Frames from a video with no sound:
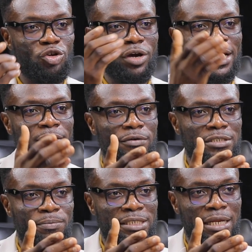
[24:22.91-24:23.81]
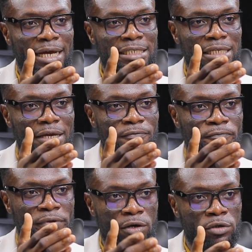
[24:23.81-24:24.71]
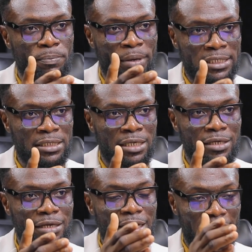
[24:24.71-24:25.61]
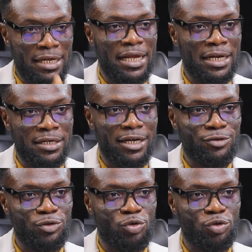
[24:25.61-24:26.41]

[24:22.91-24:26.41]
you are the specialized field person in that industry.